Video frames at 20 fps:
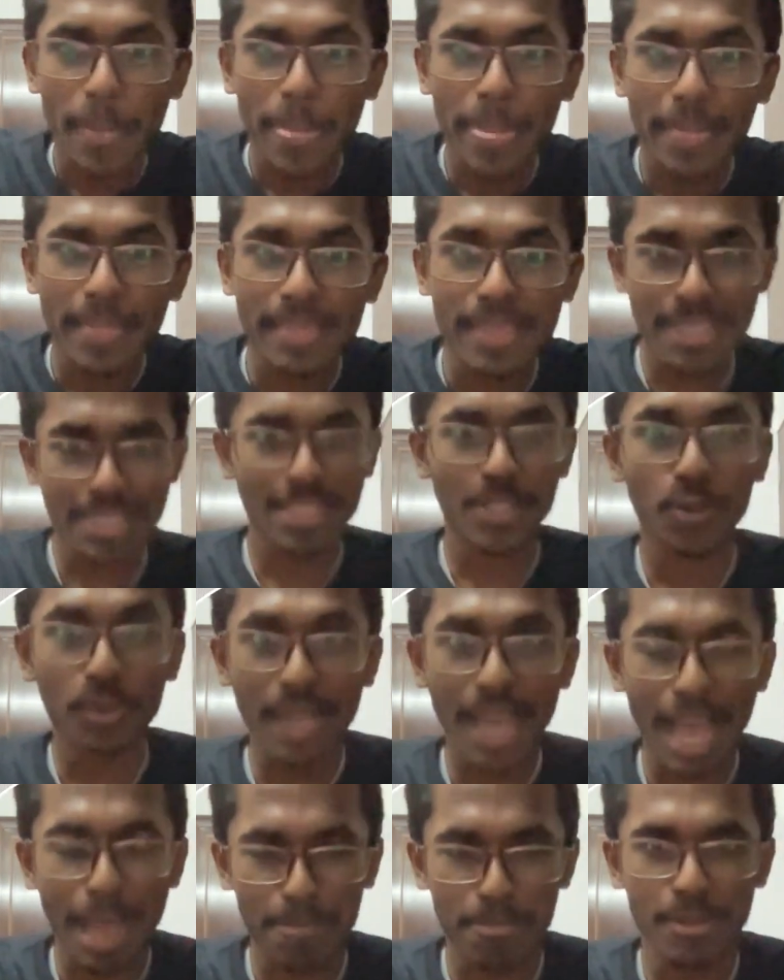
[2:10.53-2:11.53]
this don't
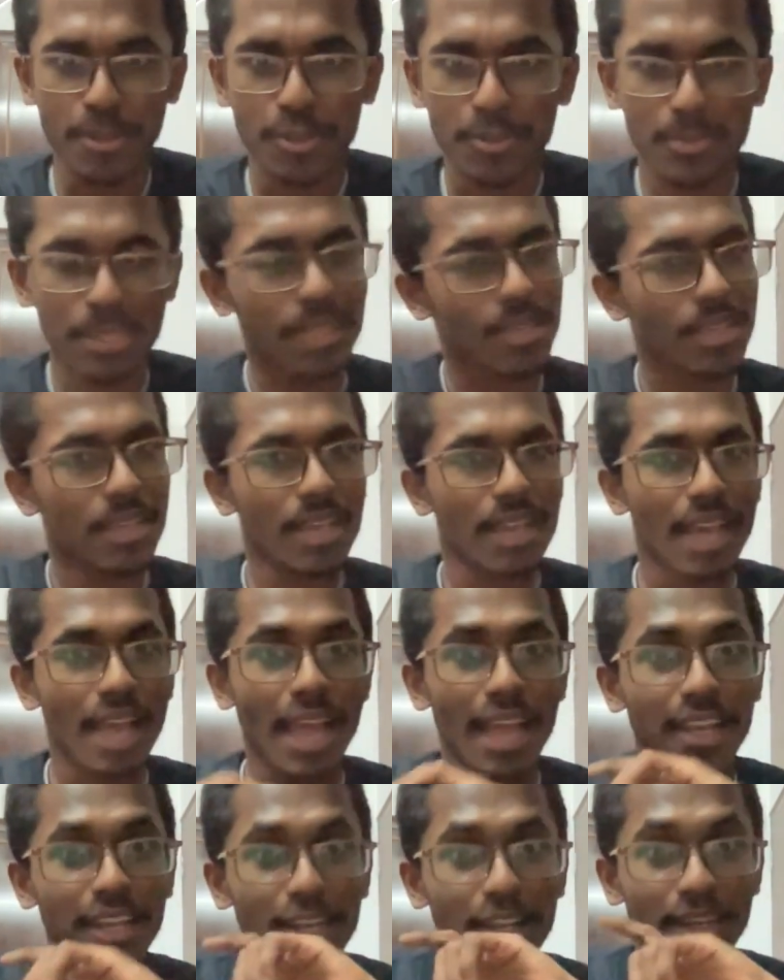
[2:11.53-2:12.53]
happen to me
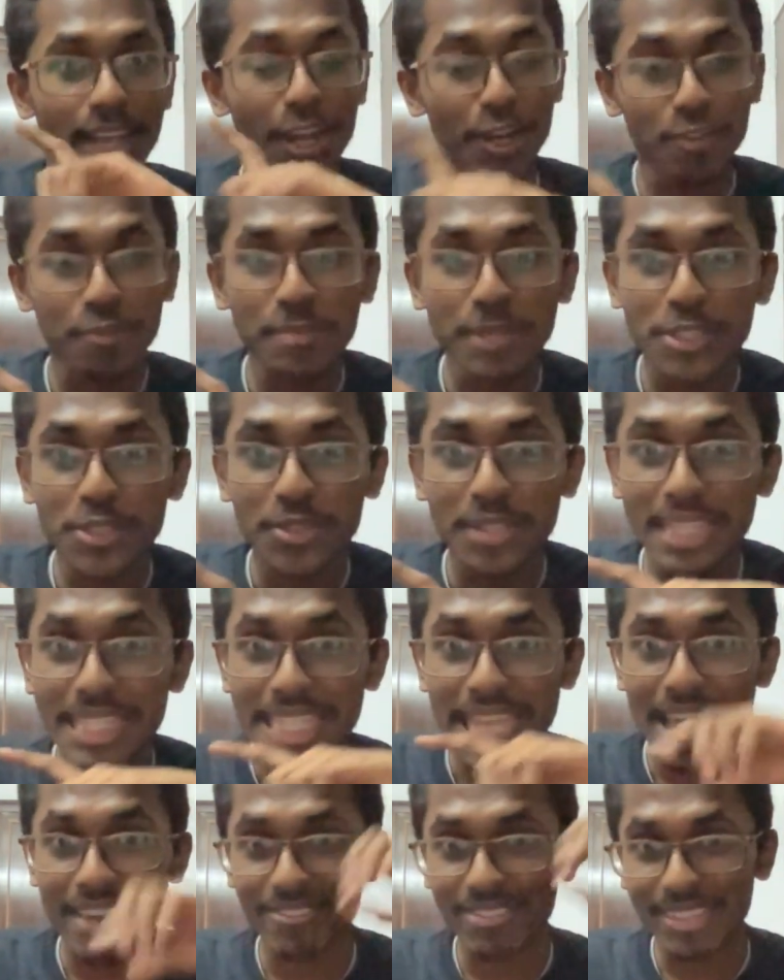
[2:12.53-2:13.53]
and none of my students
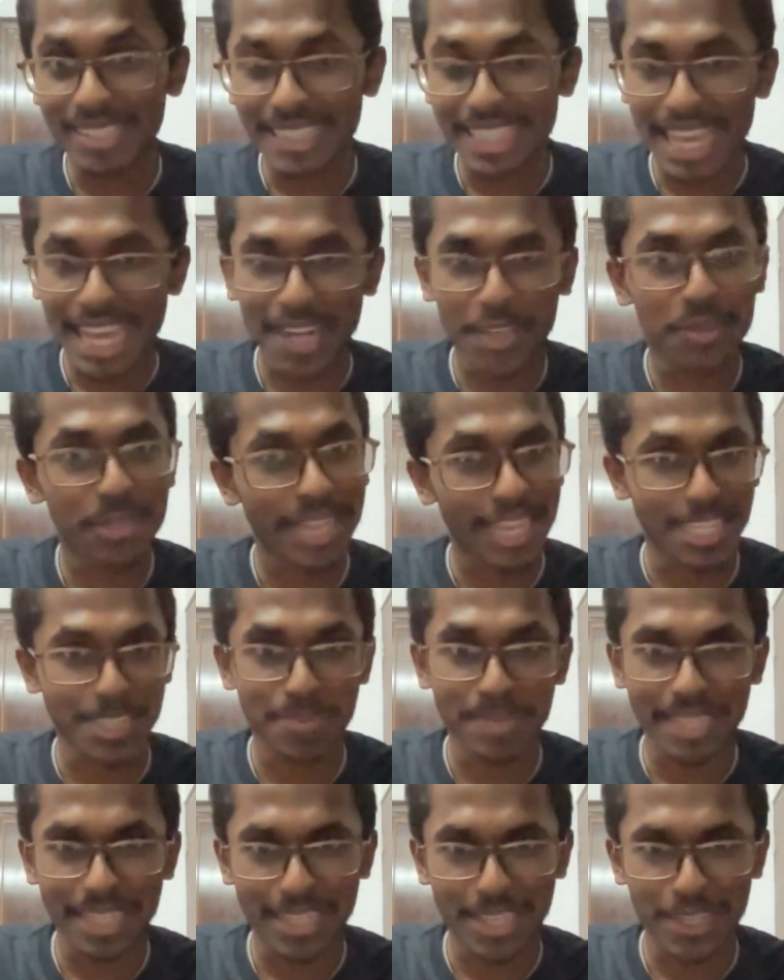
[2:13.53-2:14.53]
ever dare to text me
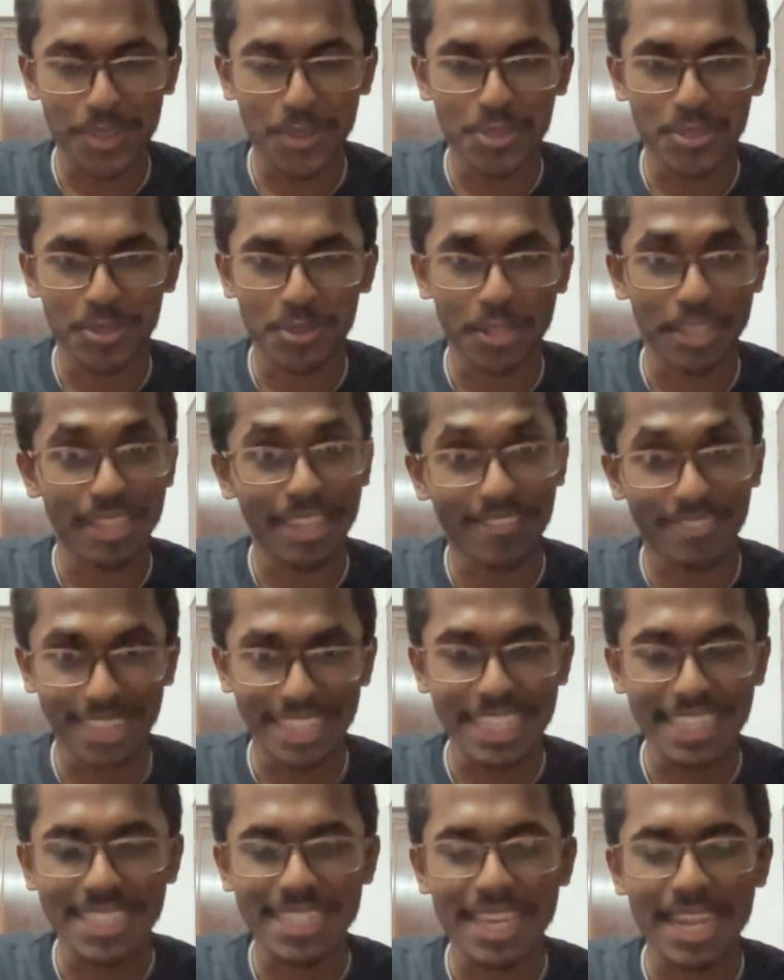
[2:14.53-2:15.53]
like that also okay they are
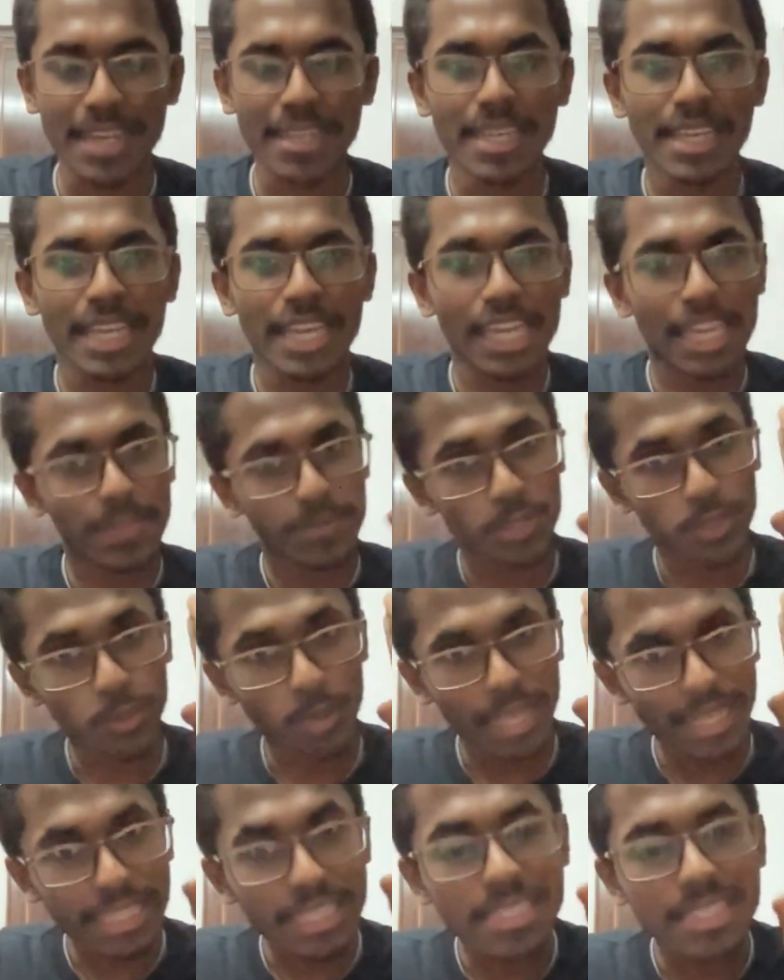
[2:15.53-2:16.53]
very scared even though
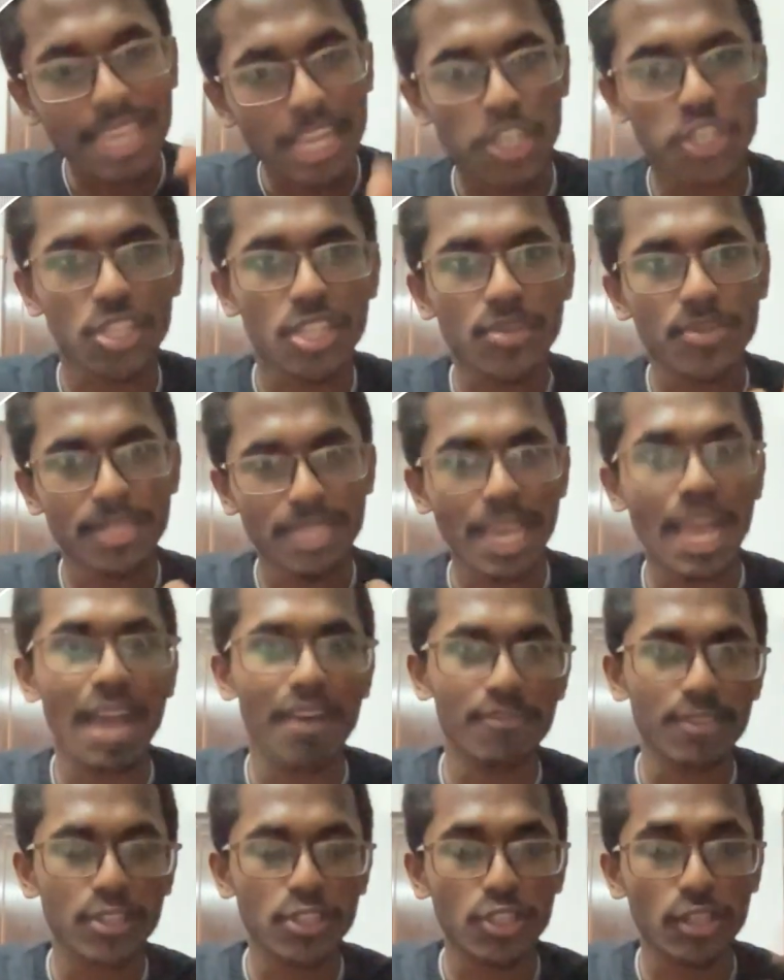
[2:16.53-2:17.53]
any sessions which i have
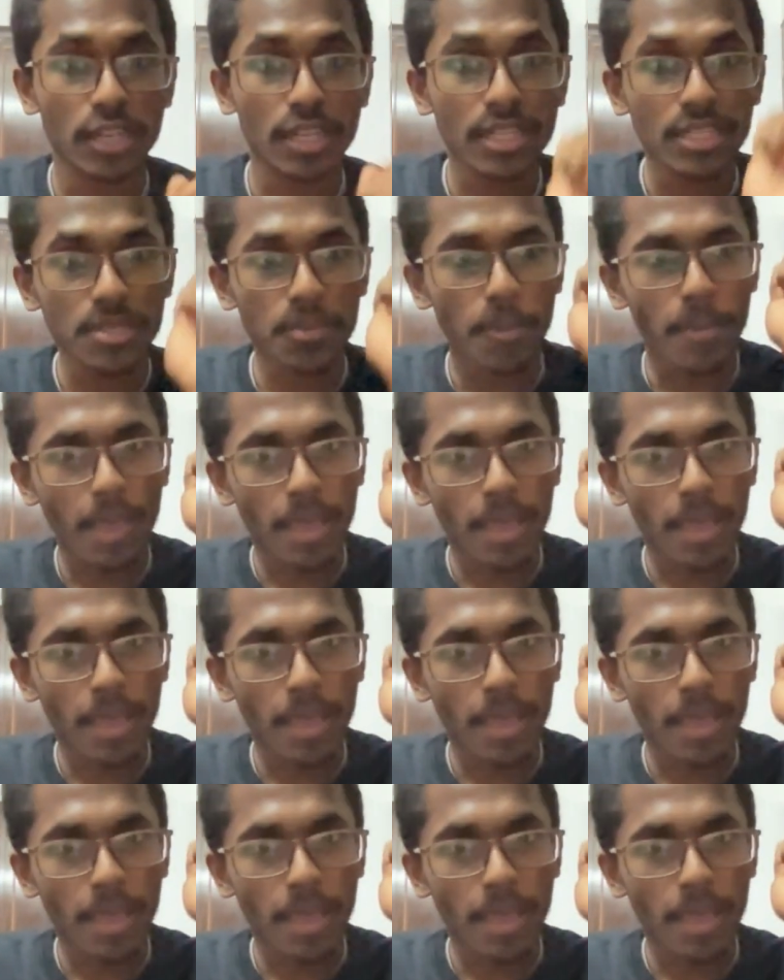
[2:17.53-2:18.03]
with students